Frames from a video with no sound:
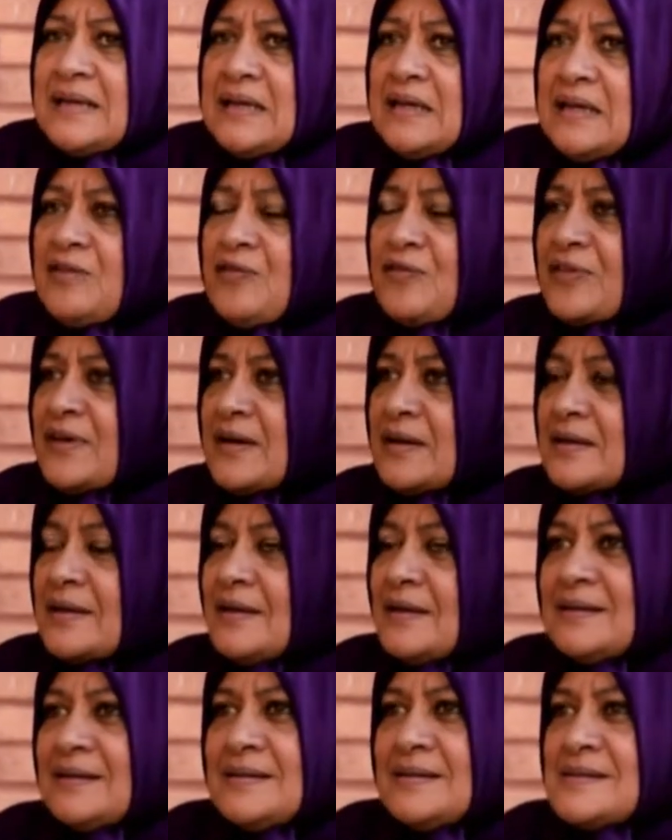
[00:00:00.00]
But I believe
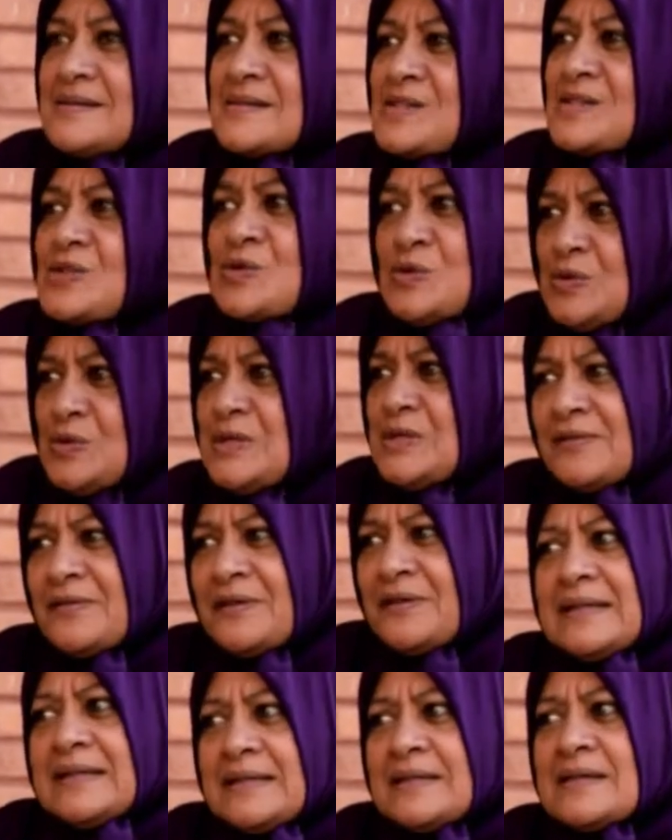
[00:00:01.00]
that
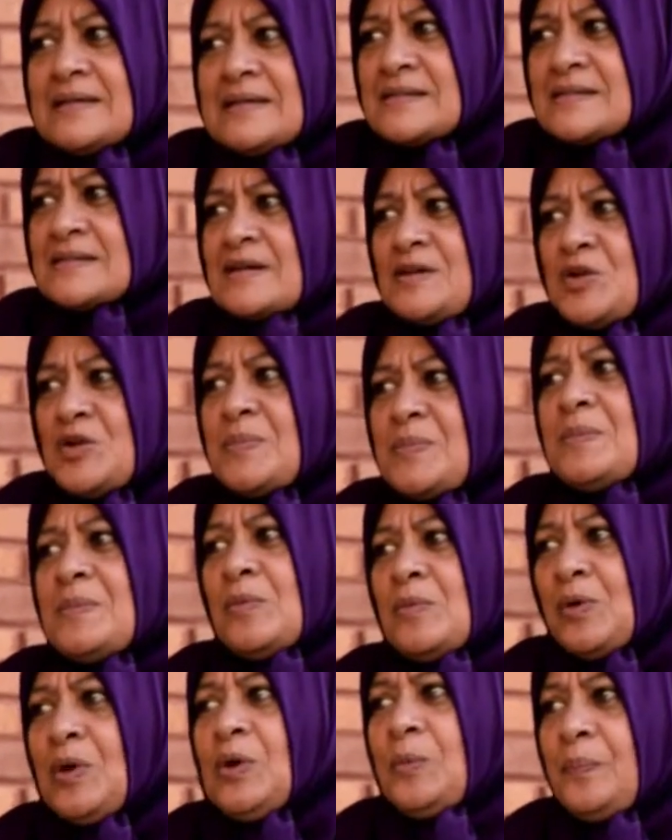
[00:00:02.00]
sooner or later it's
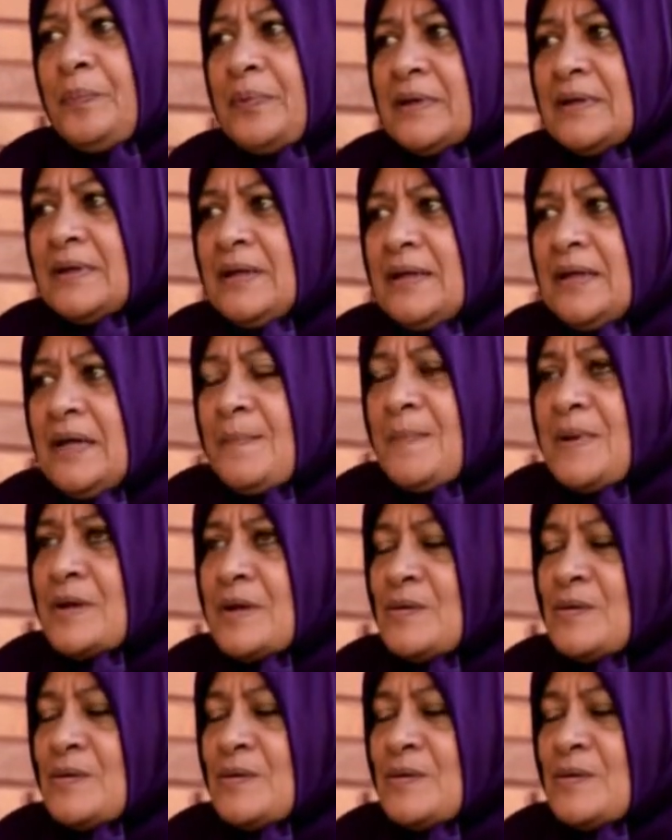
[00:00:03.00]
going to be more open.